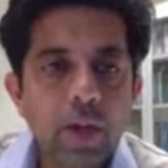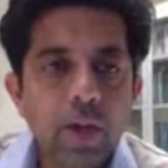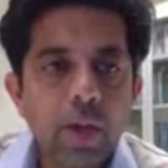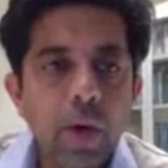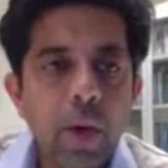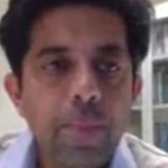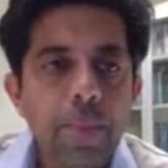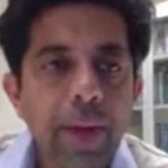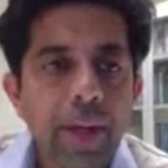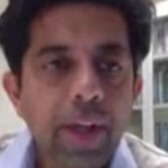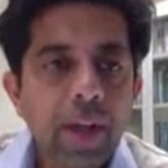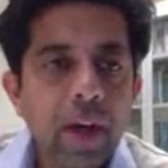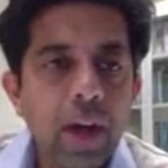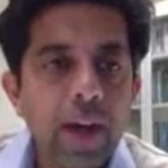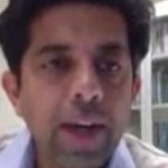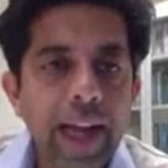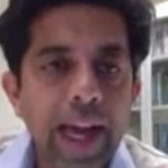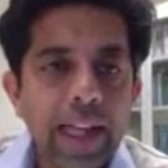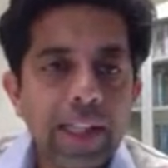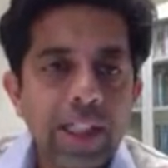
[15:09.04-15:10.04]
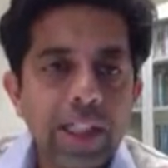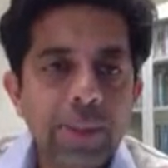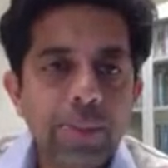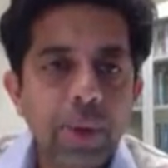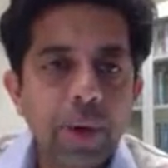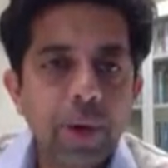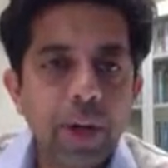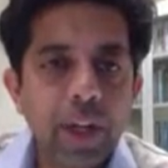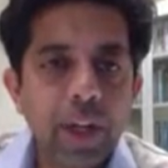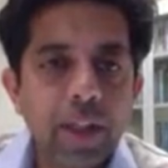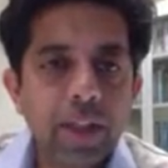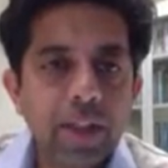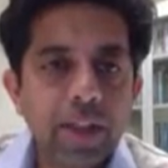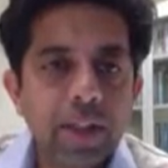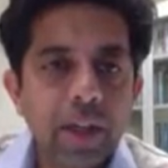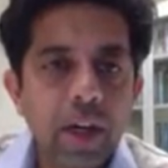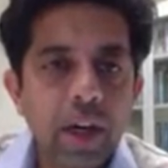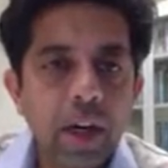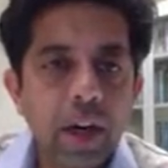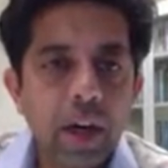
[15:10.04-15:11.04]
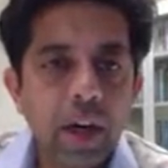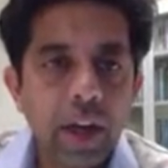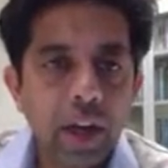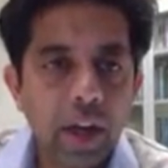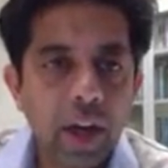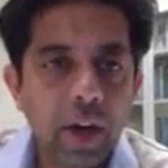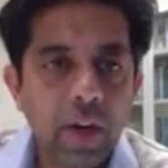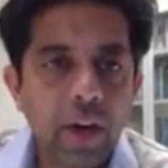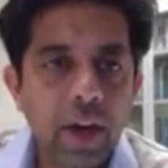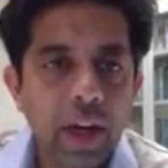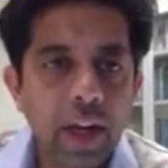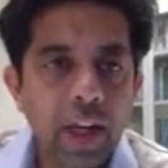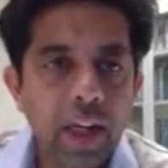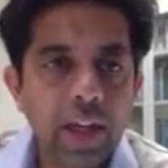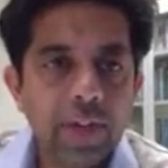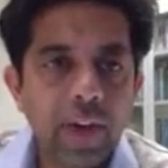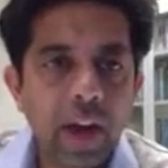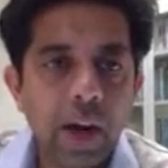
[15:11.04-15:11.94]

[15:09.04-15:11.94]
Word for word: So our midkine antibodies are currently in